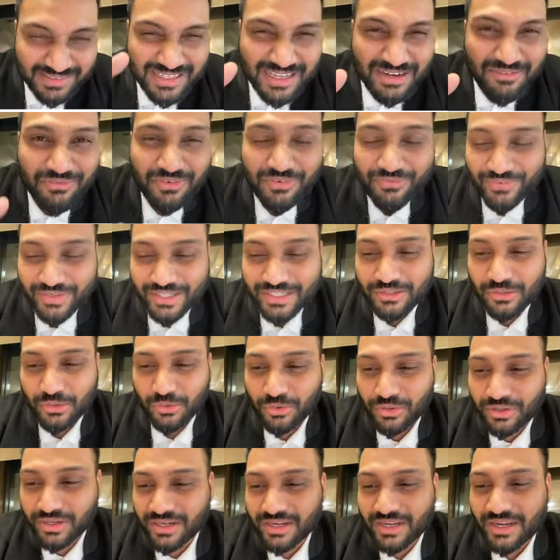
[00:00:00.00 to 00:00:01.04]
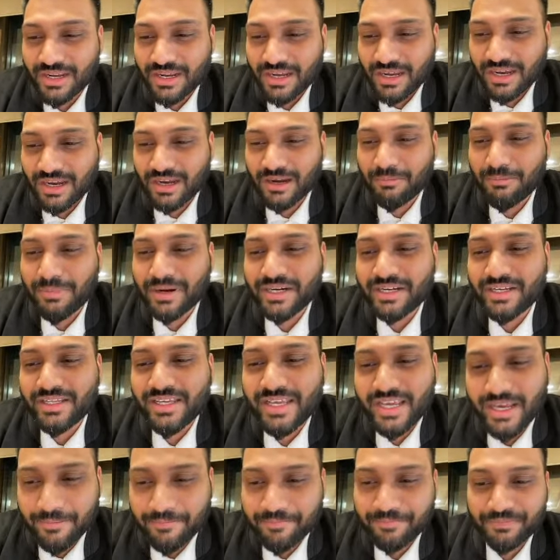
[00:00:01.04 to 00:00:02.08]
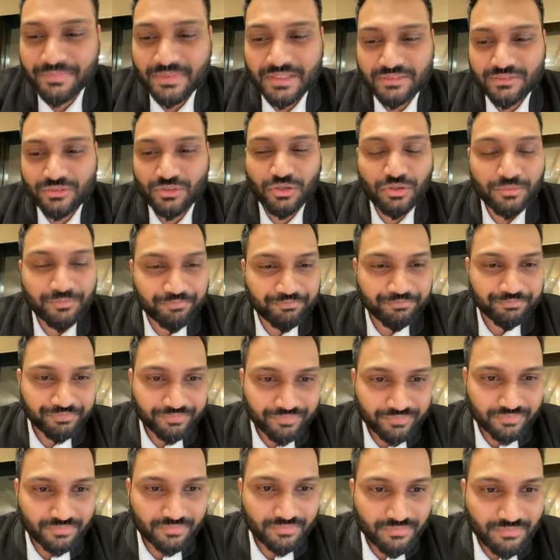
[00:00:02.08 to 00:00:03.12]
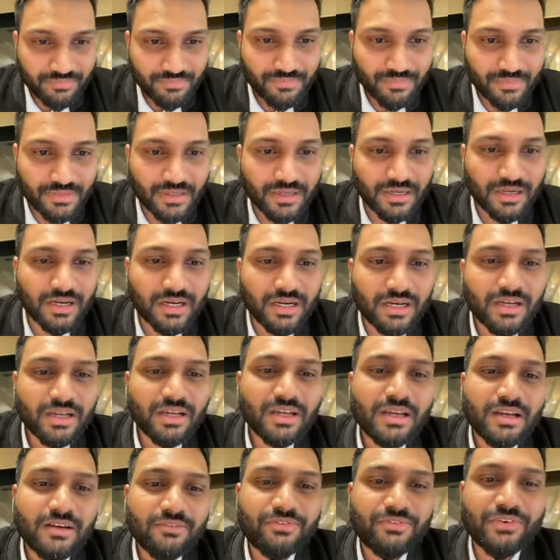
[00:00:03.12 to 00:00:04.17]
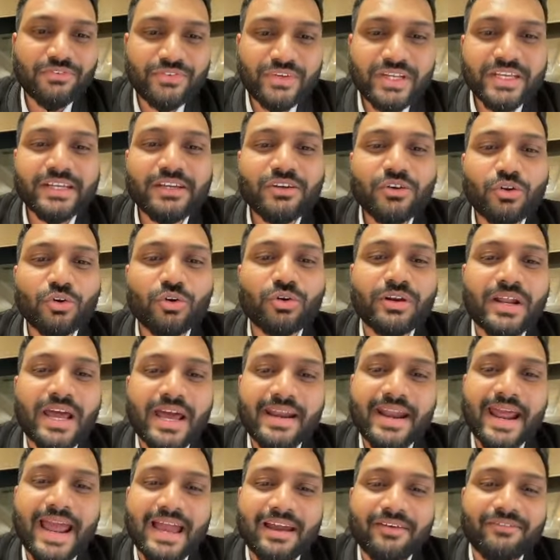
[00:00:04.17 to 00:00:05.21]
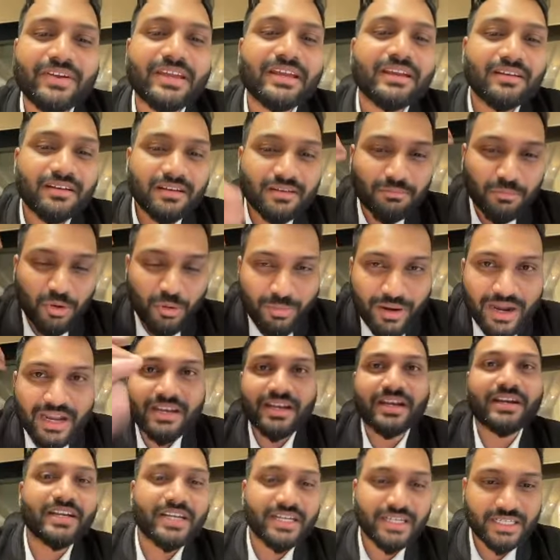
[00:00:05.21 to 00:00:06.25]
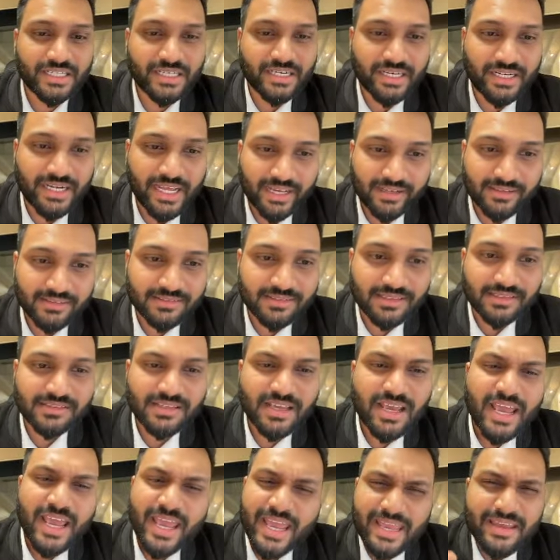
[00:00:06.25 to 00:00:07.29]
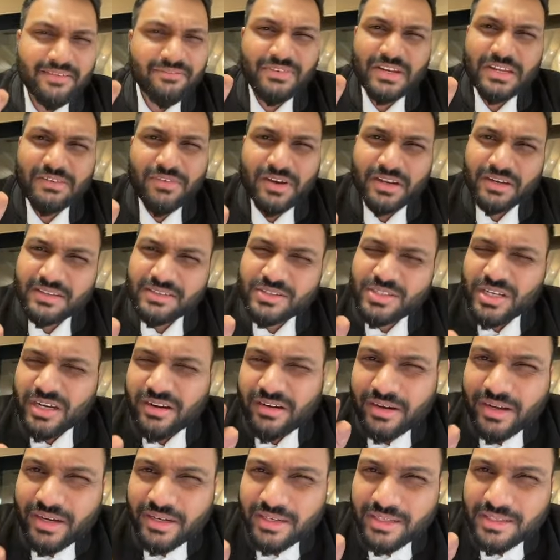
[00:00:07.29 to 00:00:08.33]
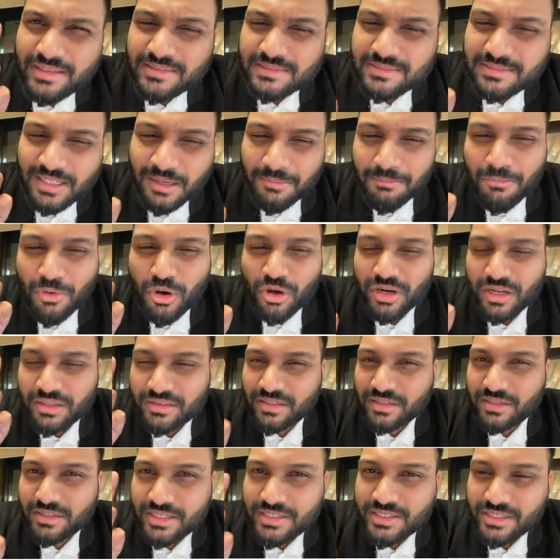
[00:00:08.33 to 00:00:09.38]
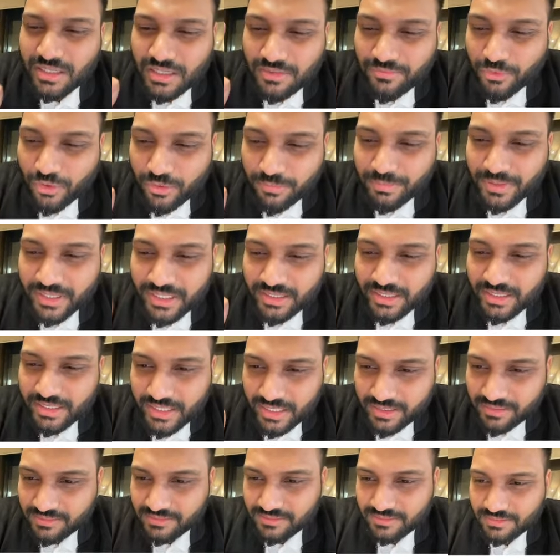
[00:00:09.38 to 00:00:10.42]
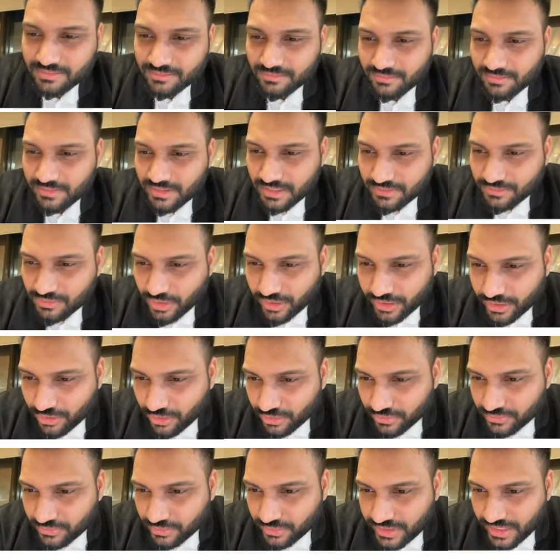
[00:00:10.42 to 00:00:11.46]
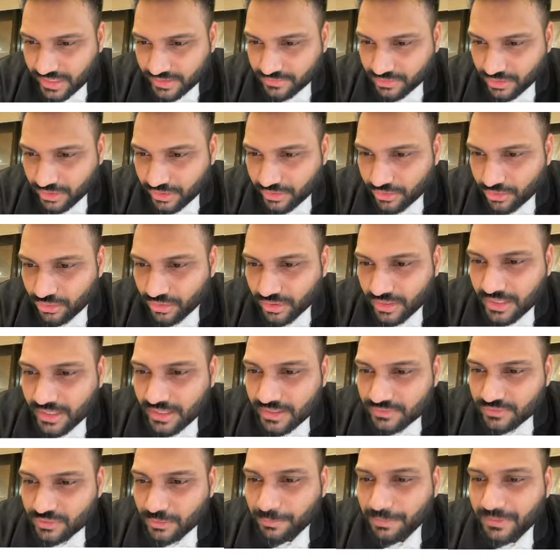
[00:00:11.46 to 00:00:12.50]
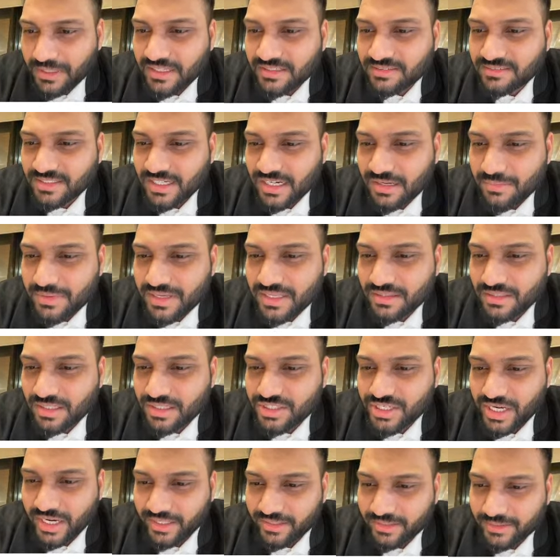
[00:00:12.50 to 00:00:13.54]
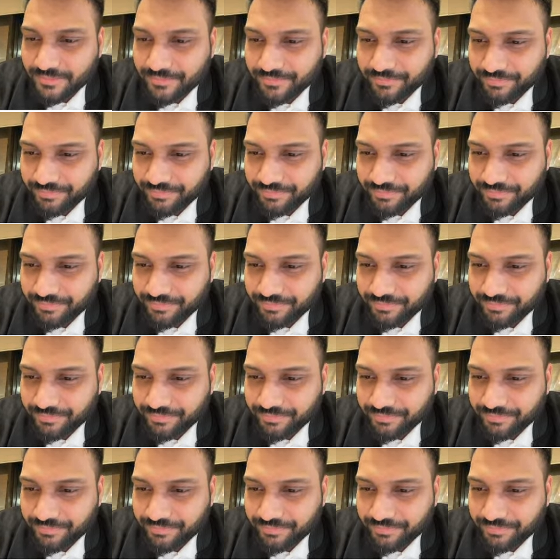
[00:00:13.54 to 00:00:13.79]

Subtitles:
than 50 crore. But yeah, so 50 crore are having mobile and internet access. Everyone is generating some or other digital footprint. Yes. Yes or no. So yes or no. So please tell me in the chat.